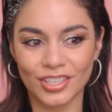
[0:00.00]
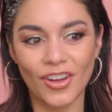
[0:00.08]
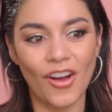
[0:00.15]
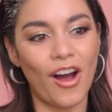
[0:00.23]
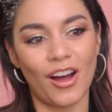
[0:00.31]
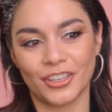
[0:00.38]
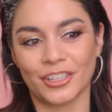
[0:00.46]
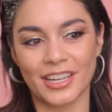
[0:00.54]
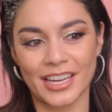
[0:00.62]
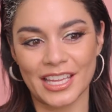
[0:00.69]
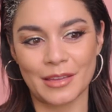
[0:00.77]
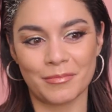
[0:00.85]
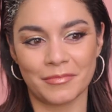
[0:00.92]
To honor
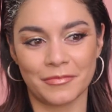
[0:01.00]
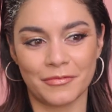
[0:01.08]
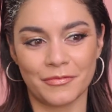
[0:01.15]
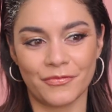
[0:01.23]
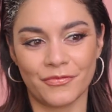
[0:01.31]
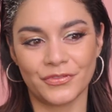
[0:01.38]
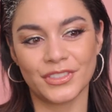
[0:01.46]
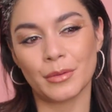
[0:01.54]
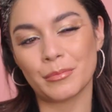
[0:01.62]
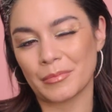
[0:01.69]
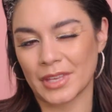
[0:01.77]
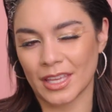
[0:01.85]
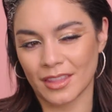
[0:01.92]
him, to
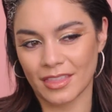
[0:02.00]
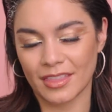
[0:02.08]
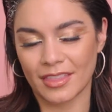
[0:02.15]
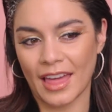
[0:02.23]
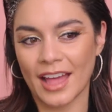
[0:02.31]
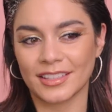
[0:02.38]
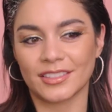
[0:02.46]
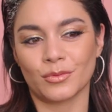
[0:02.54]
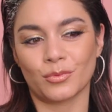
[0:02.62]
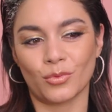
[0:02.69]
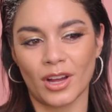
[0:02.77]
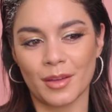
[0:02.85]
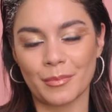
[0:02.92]
me, that's
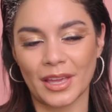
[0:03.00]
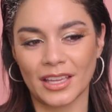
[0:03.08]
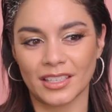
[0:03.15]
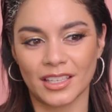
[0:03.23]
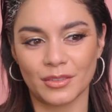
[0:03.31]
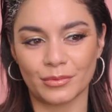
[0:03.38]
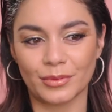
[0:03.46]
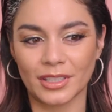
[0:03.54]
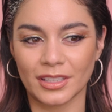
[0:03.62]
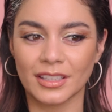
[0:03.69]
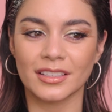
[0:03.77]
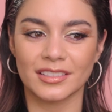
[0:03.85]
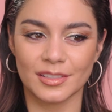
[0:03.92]
what made it
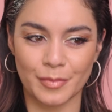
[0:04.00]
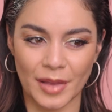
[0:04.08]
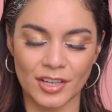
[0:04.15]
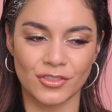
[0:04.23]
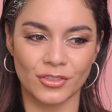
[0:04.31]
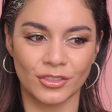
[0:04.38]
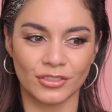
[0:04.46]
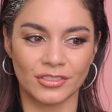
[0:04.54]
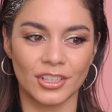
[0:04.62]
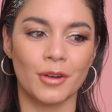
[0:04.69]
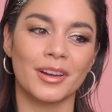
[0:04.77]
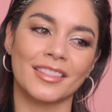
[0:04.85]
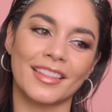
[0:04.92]
really special.
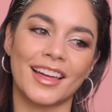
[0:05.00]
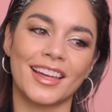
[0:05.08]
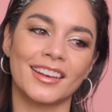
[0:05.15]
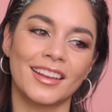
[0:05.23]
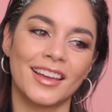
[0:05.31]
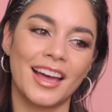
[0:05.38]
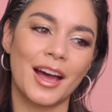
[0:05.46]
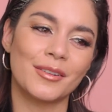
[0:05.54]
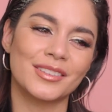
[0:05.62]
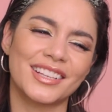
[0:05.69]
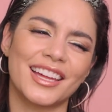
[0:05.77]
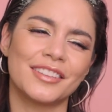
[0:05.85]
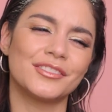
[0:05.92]
Knowing that I
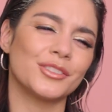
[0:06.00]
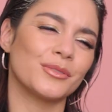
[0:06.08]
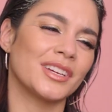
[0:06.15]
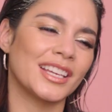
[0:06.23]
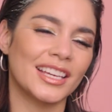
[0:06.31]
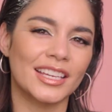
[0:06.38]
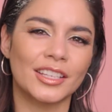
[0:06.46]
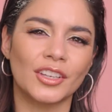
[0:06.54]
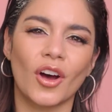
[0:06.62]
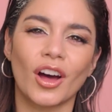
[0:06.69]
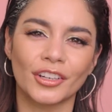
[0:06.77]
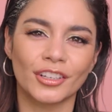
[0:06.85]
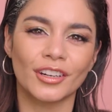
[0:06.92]
was kind of doing it in
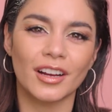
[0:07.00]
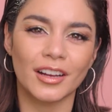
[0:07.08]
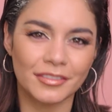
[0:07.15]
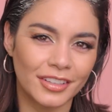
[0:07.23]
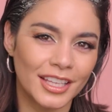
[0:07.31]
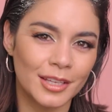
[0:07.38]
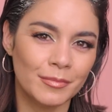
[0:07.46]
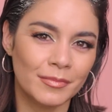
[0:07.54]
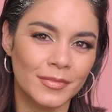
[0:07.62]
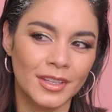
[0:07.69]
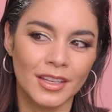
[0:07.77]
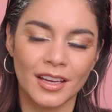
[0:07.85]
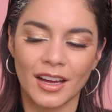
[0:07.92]
honor of
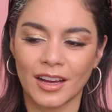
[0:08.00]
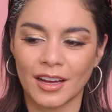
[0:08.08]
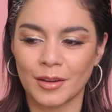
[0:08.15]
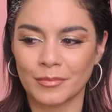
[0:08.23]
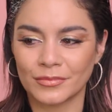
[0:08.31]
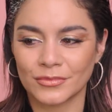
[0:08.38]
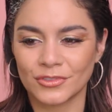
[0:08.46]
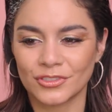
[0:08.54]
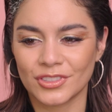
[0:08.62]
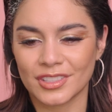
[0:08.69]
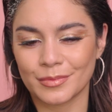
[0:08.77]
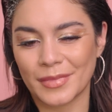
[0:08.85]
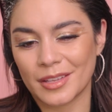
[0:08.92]
him
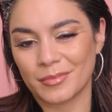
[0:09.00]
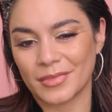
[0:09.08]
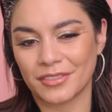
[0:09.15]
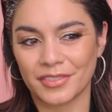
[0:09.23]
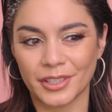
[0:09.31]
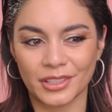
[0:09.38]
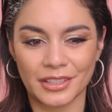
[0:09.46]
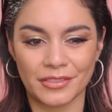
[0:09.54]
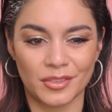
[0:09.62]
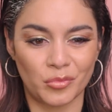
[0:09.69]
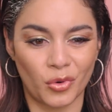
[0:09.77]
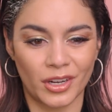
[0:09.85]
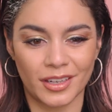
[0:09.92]
just made me feel
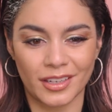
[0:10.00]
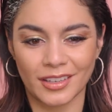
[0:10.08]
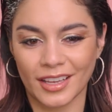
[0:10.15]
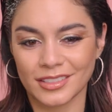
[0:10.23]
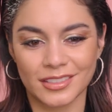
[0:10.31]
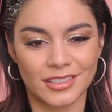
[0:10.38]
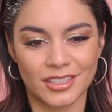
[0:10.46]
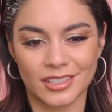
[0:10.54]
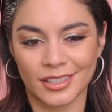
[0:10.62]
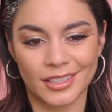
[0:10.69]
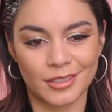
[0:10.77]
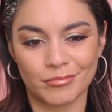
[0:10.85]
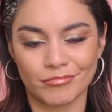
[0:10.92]
even more connected to
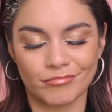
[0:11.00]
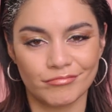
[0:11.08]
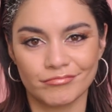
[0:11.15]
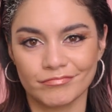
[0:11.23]
him.